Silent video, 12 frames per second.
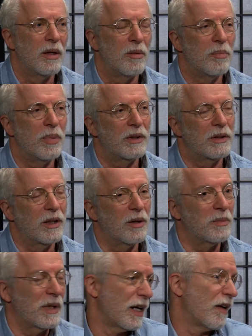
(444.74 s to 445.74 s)
But
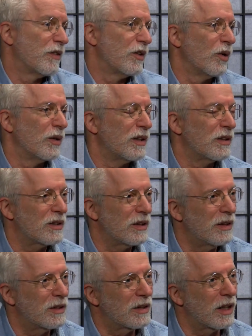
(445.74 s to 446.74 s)
they have to know that
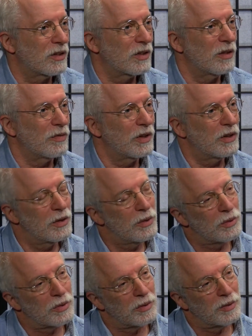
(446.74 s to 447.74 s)
it's not safe to
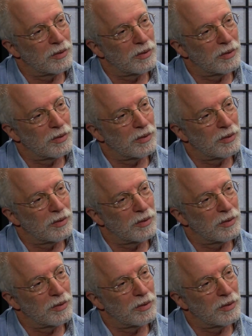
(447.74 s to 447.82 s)
use.